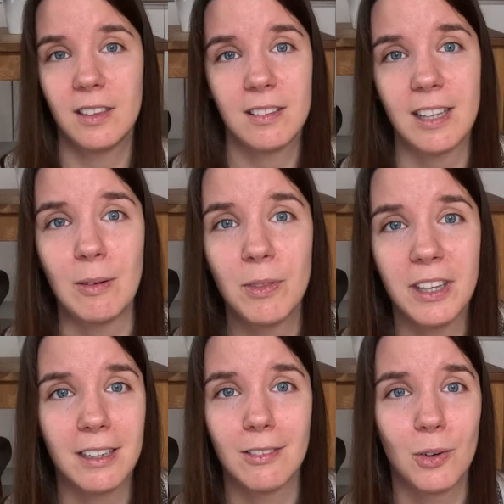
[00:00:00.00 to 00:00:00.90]
the same
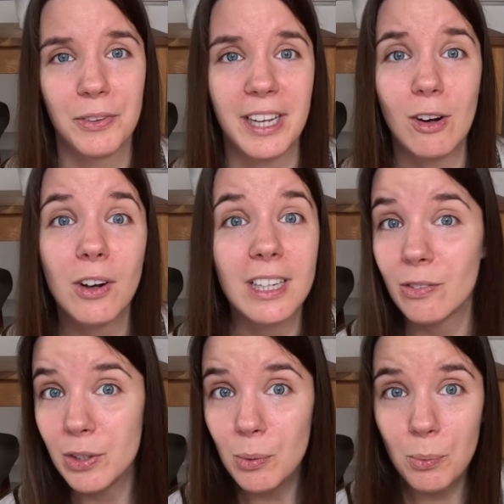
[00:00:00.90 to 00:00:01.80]
thing all day long
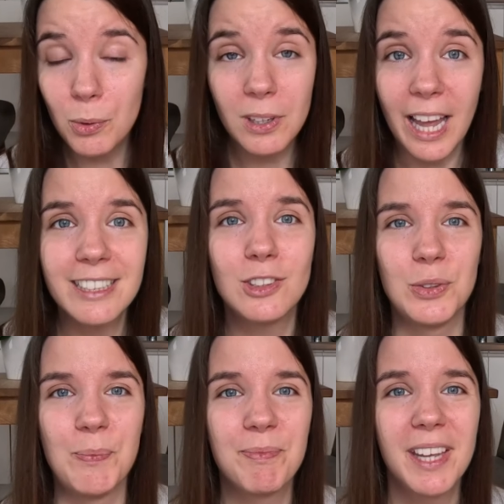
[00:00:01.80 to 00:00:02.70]
if you would like
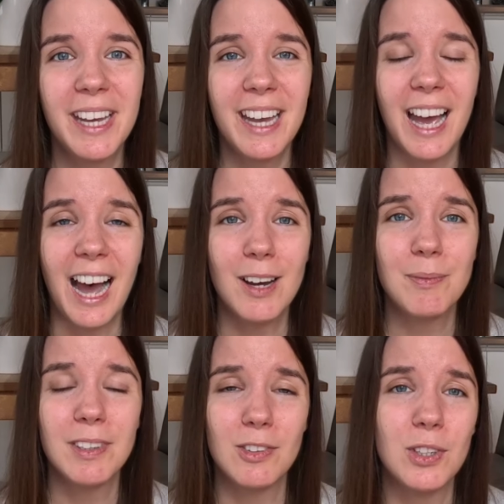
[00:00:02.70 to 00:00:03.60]
to.
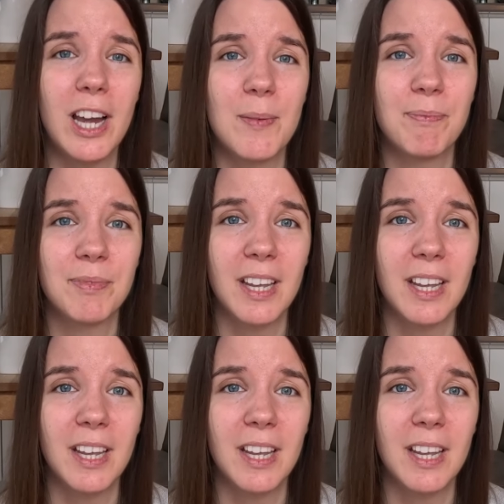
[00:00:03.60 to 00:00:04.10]
So yeah,